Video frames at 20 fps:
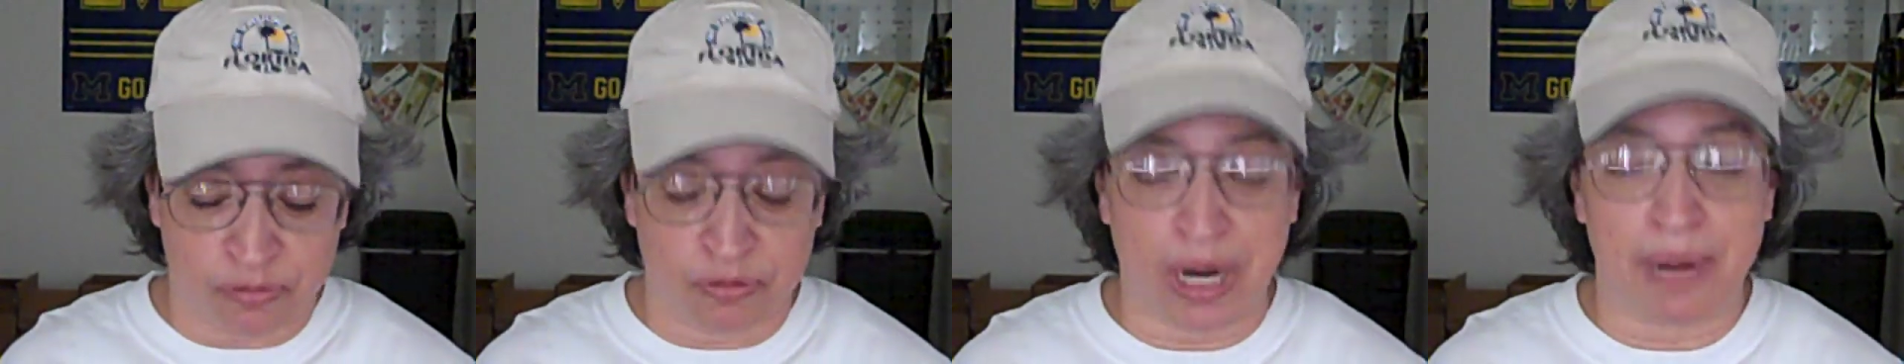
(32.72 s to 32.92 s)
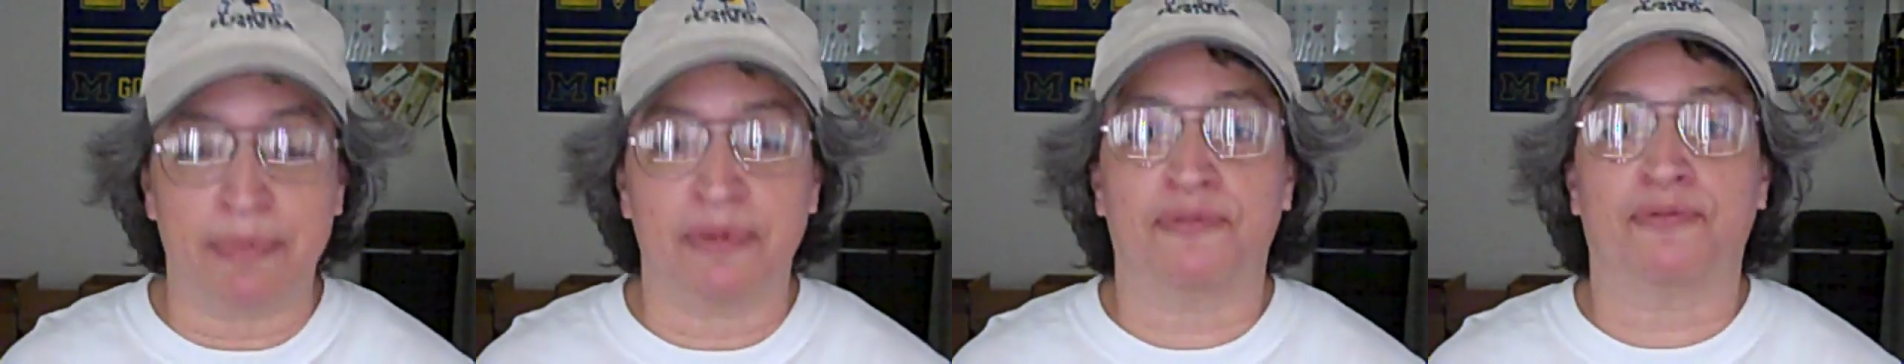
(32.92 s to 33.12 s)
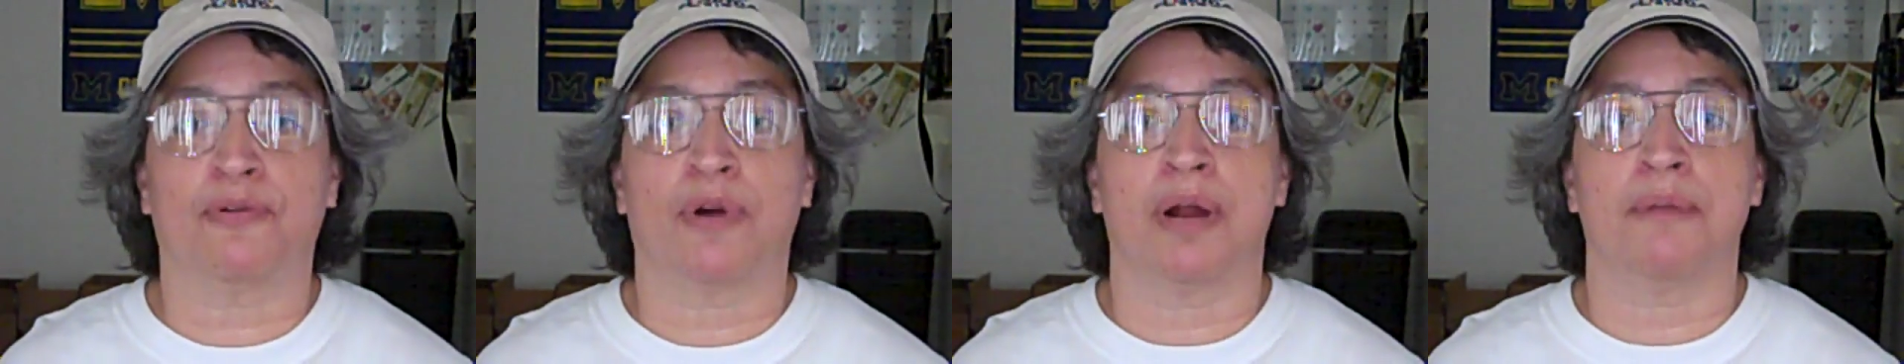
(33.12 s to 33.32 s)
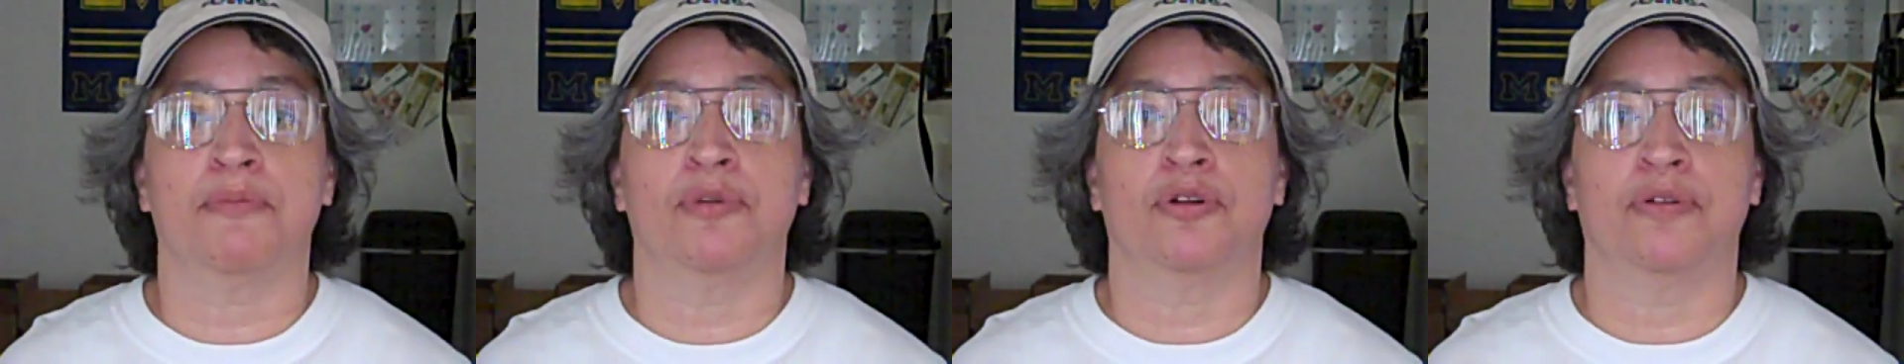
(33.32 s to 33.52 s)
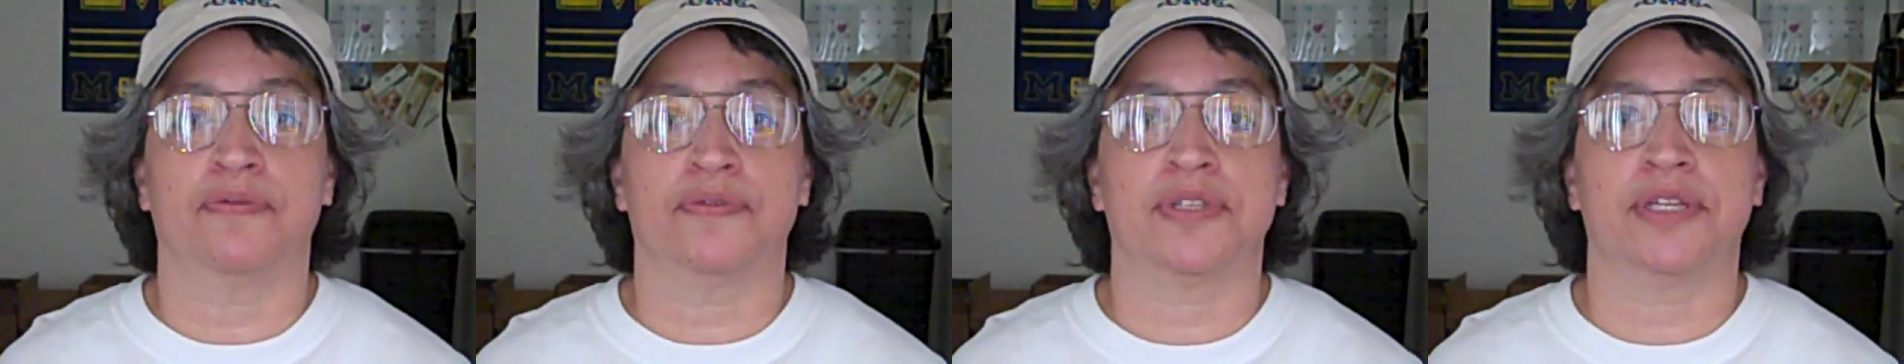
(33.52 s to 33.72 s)
Right before I
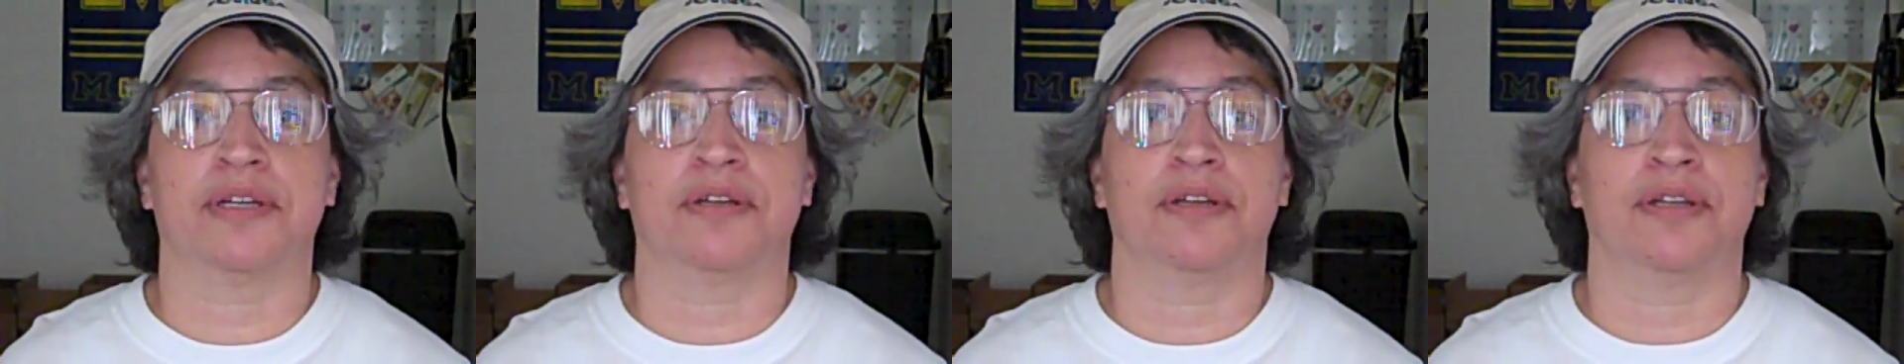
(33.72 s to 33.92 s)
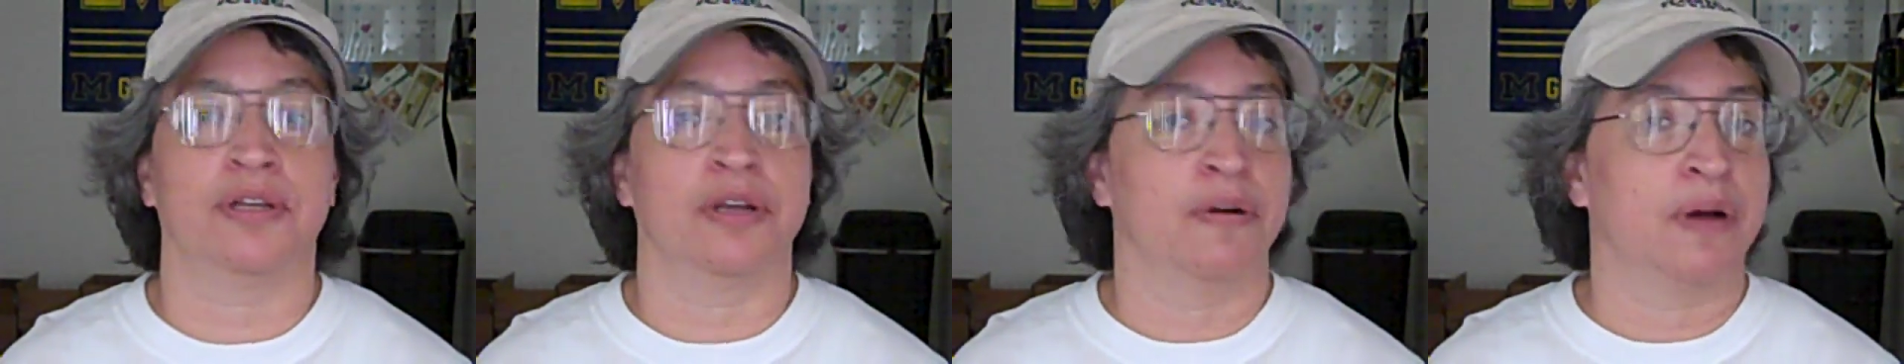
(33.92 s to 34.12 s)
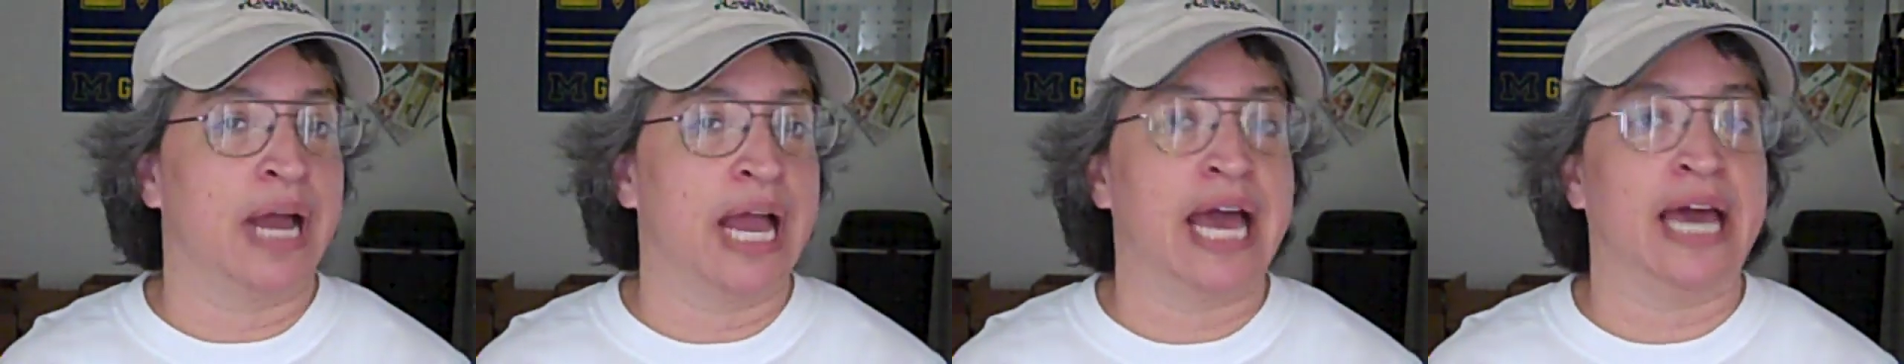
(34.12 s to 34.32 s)
moved here, you know,